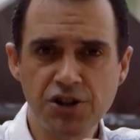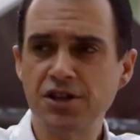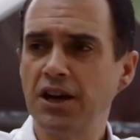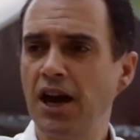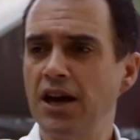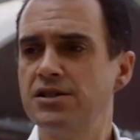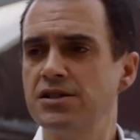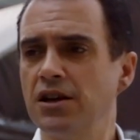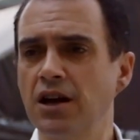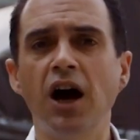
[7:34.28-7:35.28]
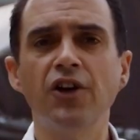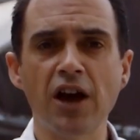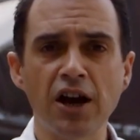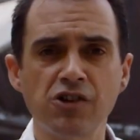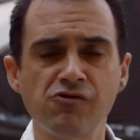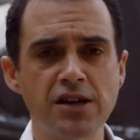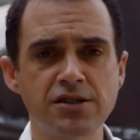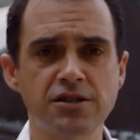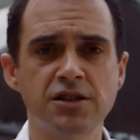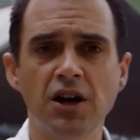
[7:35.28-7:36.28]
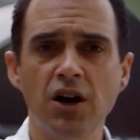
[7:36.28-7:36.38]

just in case uh, cardiac arrest,